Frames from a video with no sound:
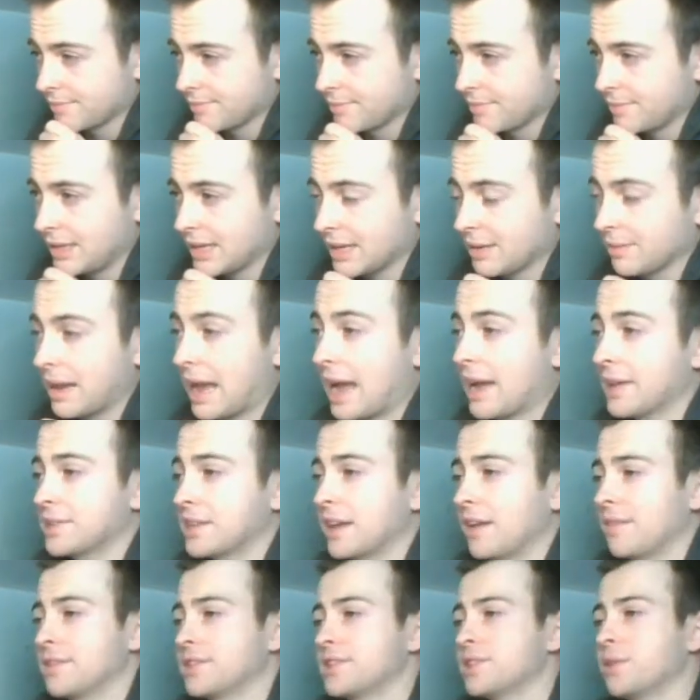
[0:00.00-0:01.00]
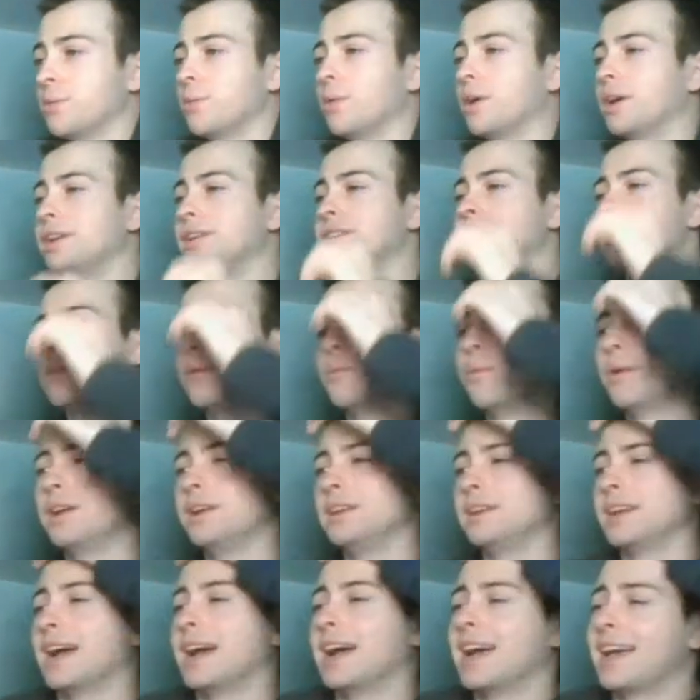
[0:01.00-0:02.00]
Yeah, Asaph is the one
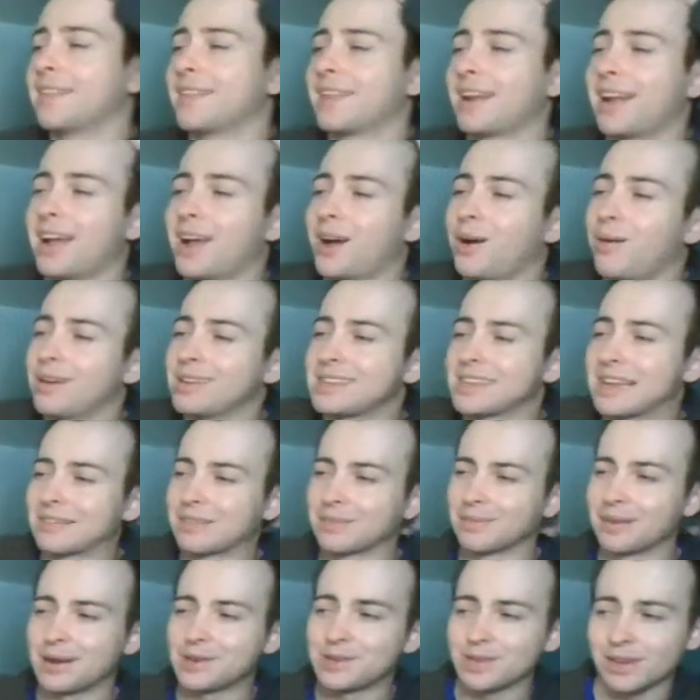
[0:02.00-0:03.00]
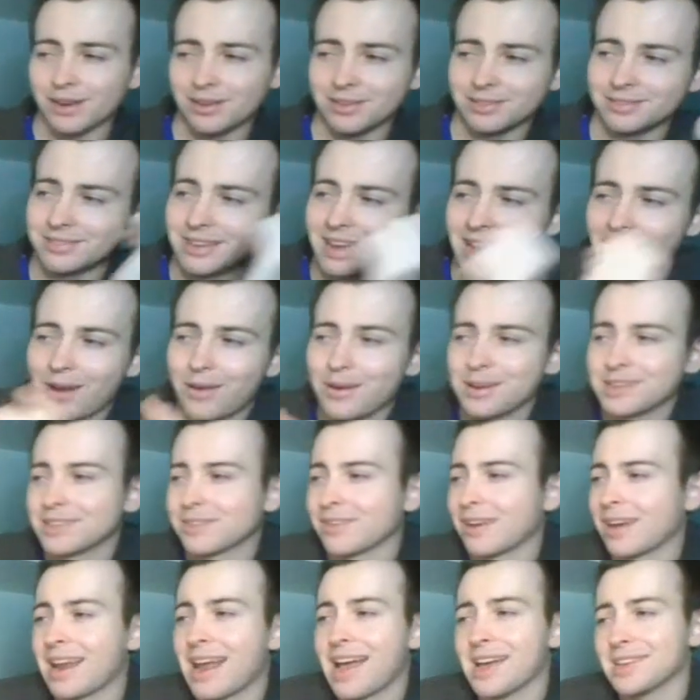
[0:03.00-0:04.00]
guy that I always have on my channel. I always
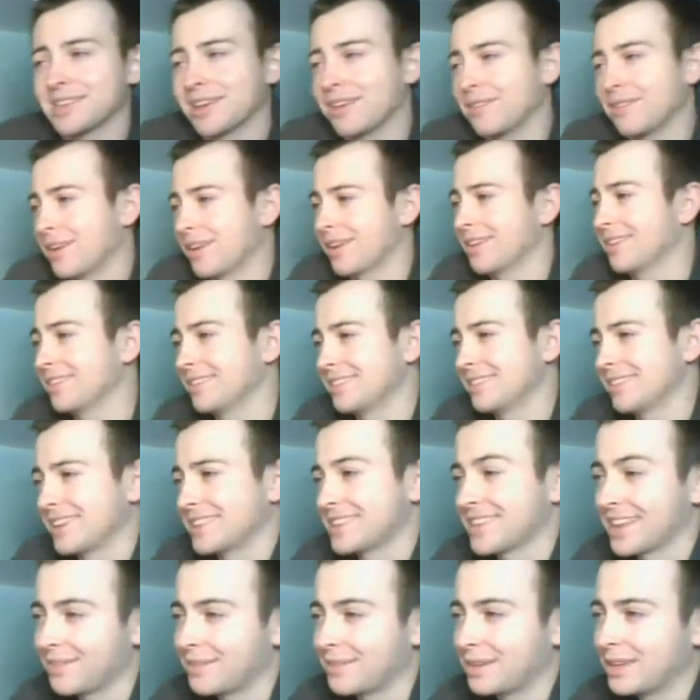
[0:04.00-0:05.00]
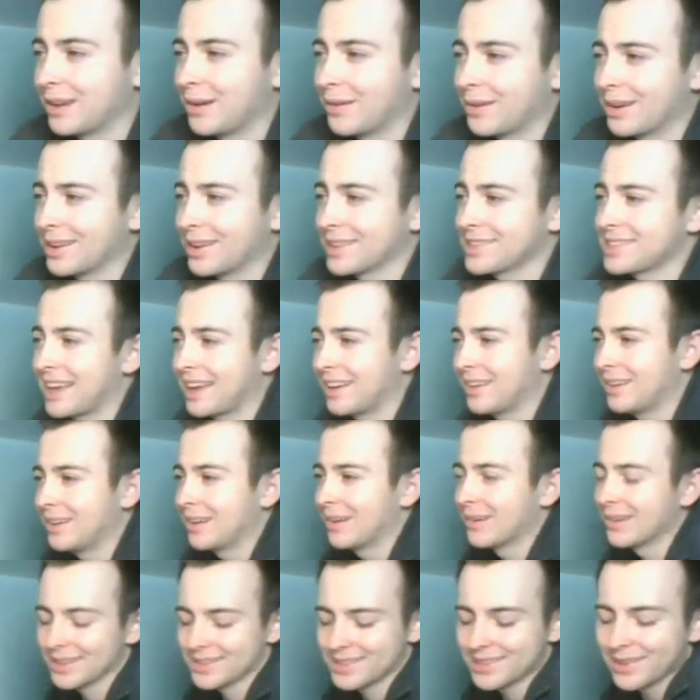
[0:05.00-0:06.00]
have got Asaph here because I mean no one else
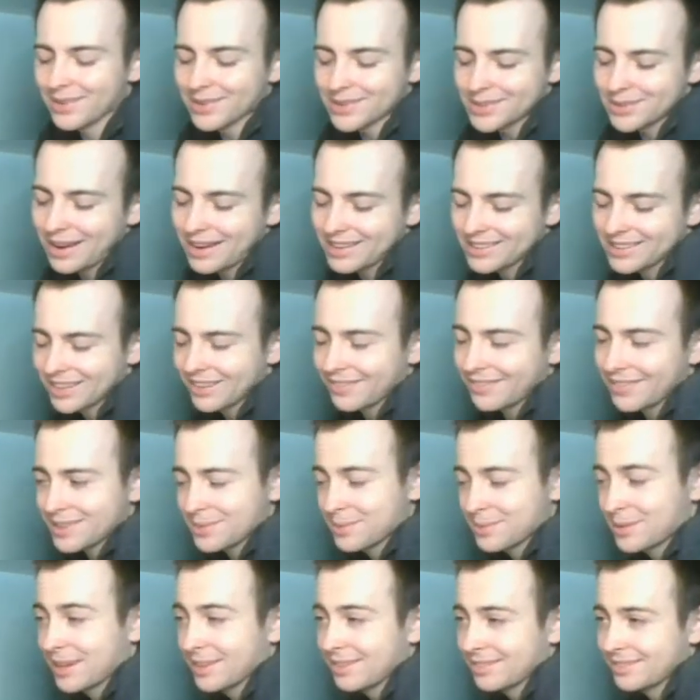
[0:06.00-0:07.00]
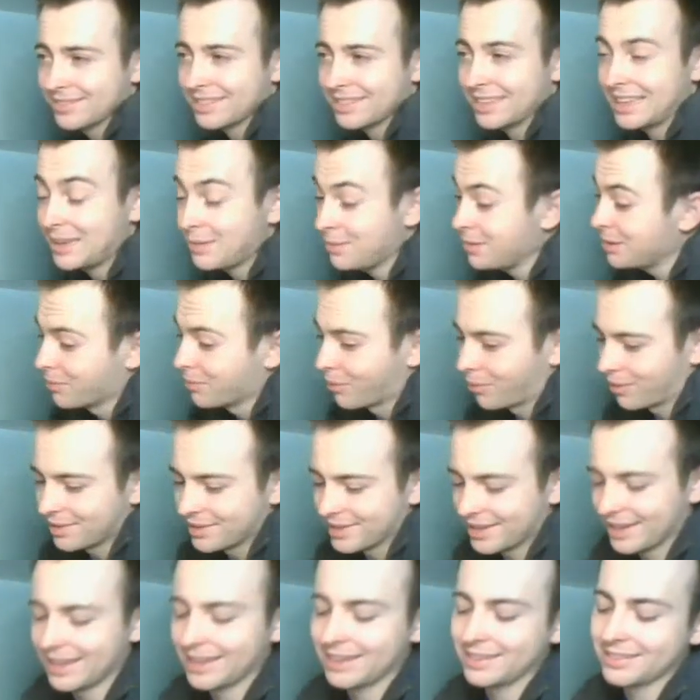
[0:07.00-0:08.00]
knows who Asaph is, man. He beat Morton
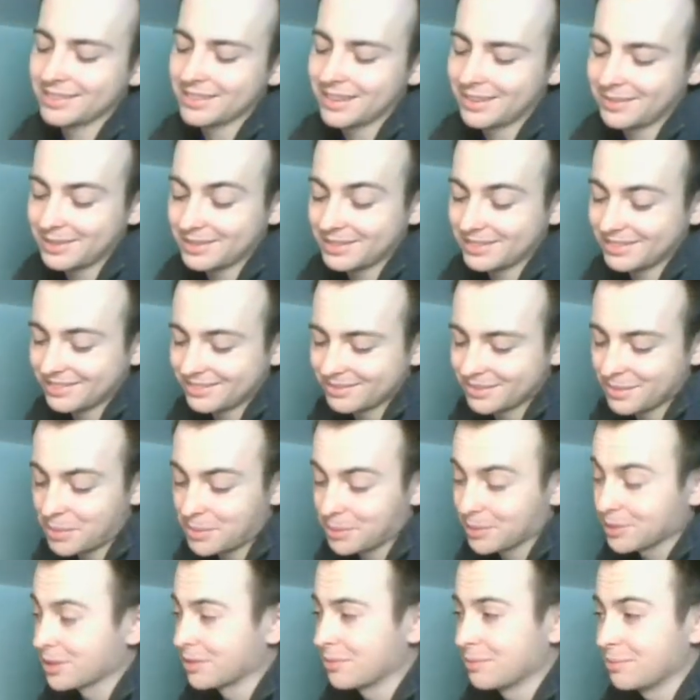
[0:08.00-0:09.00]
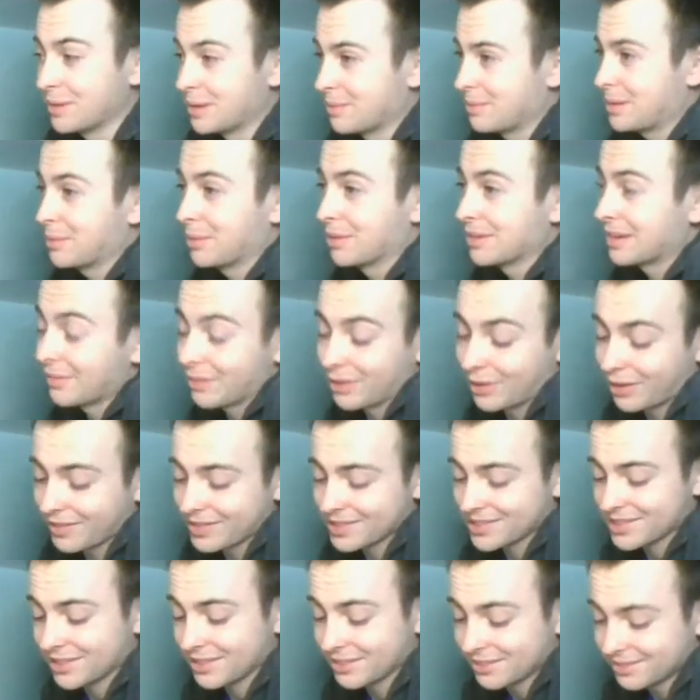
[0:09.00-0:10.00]
today. I mean, but people have never heard of
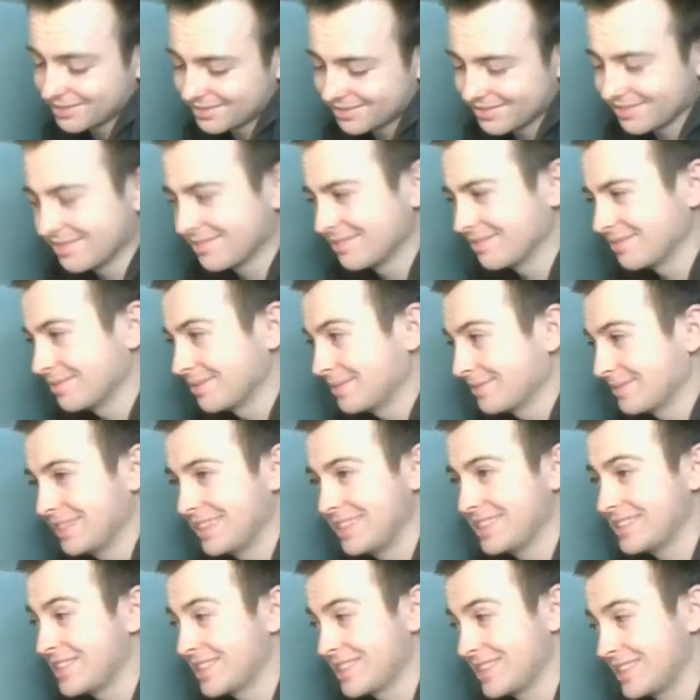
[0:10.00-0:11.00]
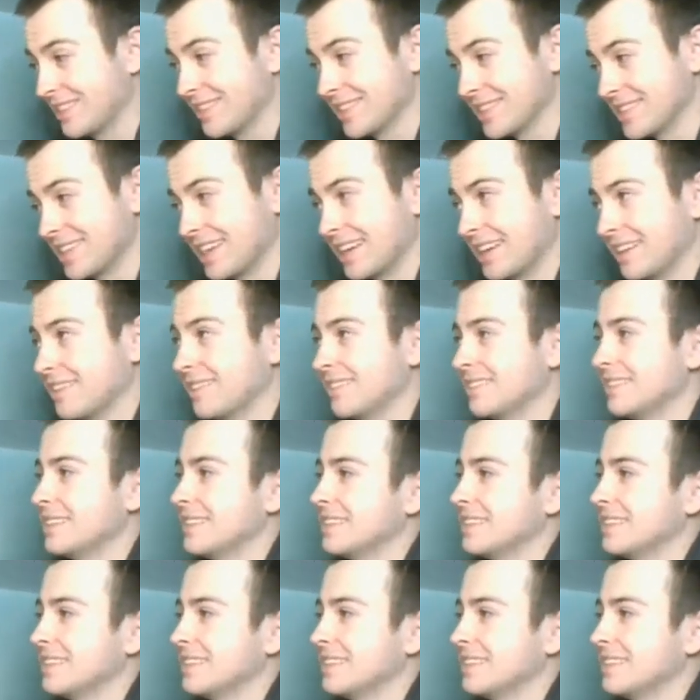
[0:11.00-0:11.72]
this dude. He's just still insane.